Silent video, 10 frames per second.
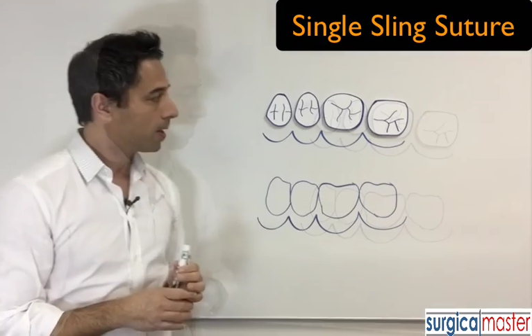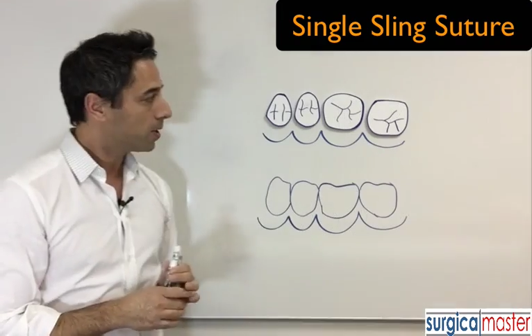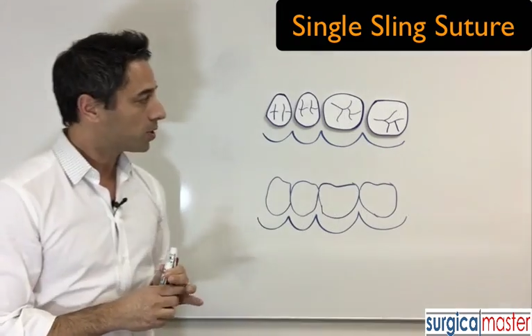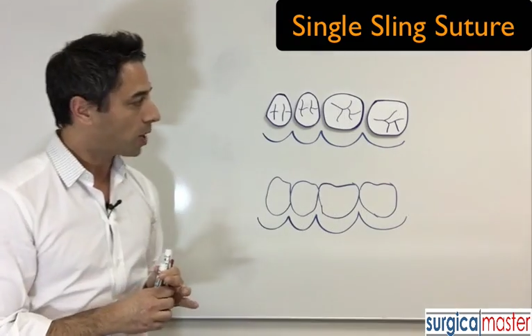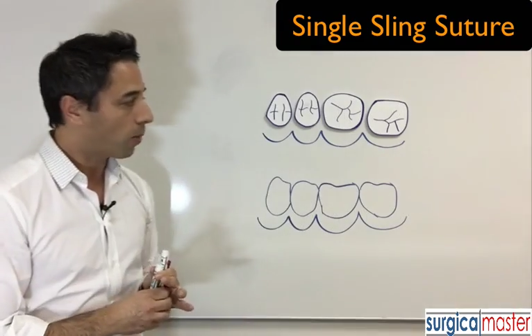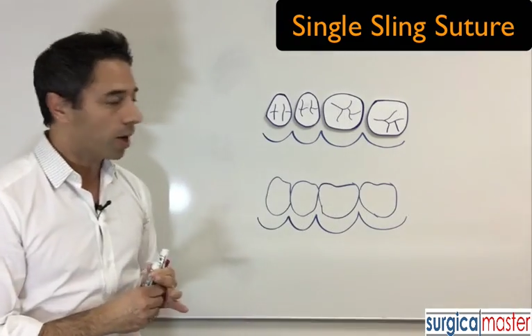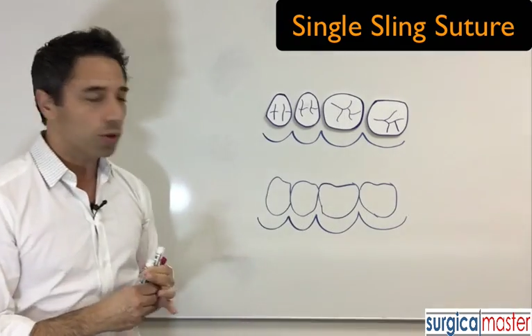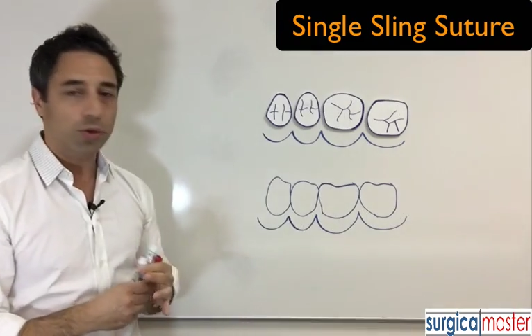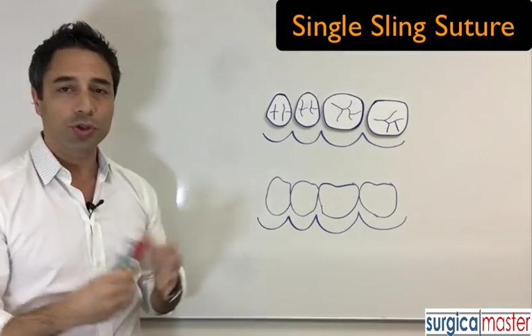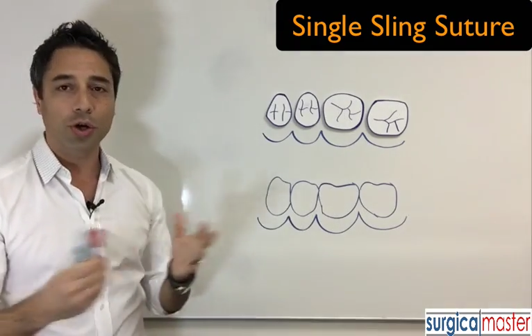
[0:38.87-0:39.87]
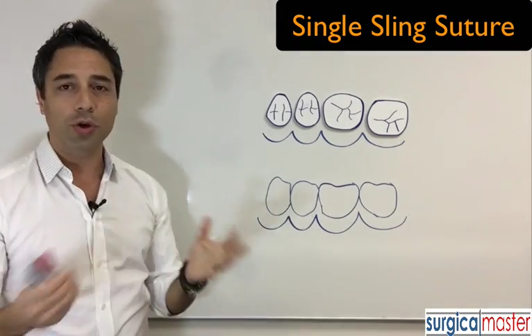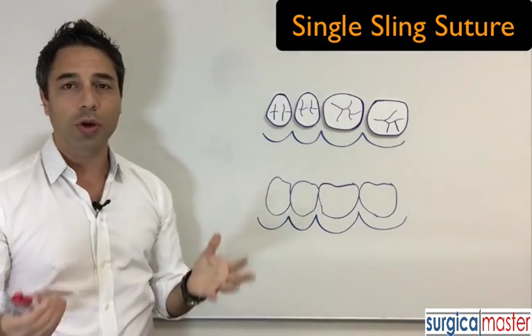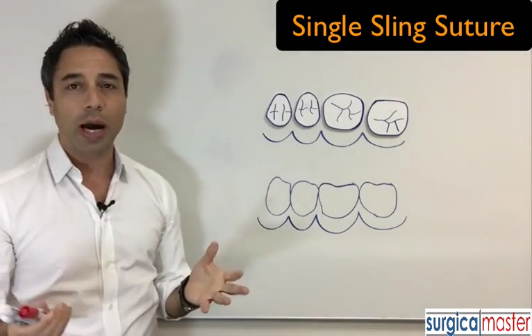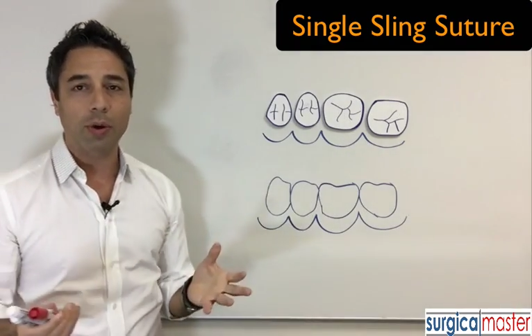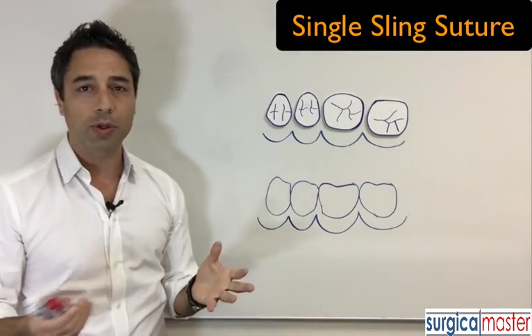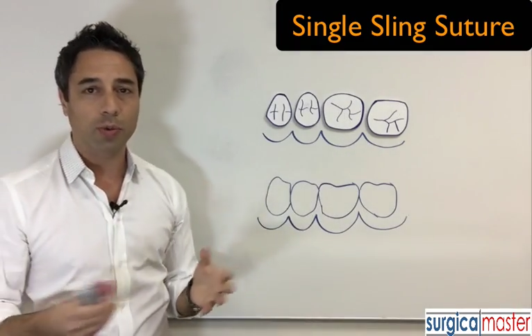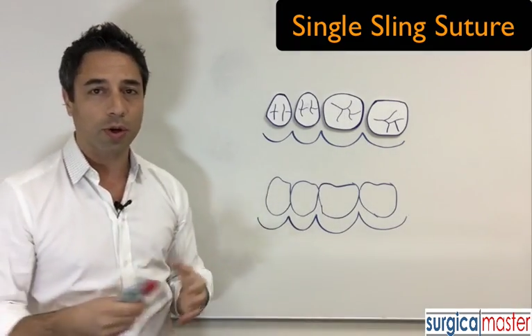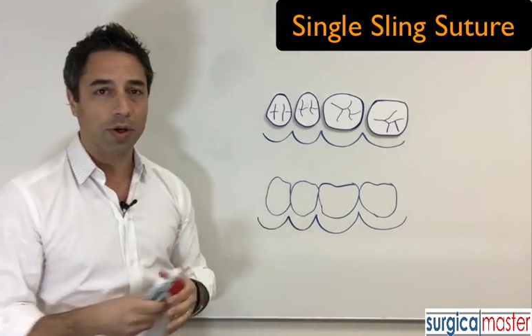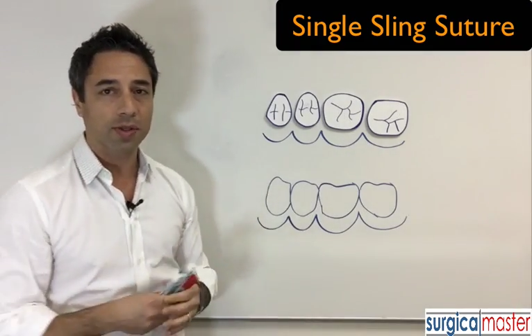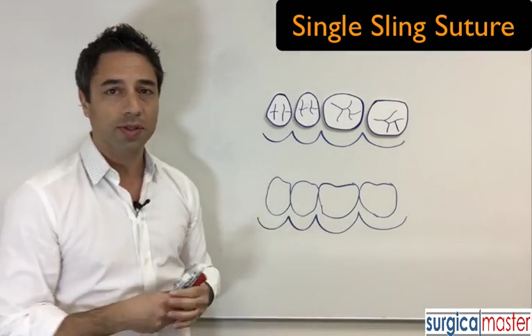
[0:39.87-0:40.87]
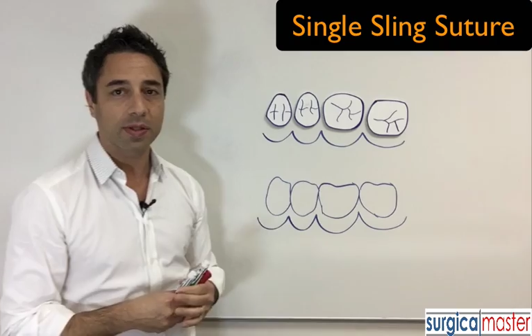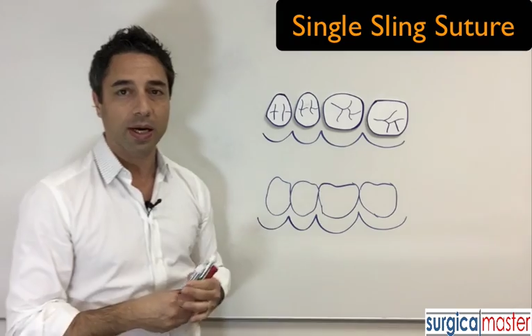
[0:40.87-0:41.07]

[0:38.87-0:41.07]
So I wanted to show you how it works.